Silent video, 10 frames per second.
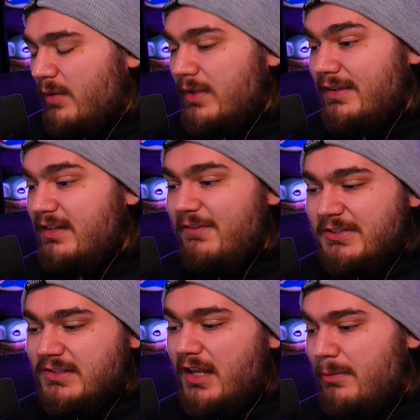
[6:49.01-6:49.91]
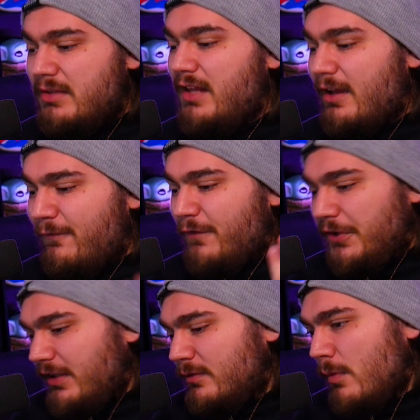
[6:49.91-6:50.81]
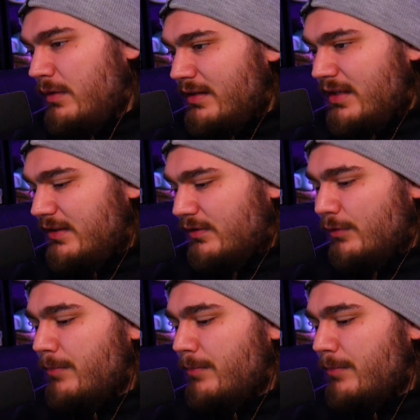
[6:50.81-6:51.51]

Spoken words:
And we didn't even set up the deck fully to what we needed to.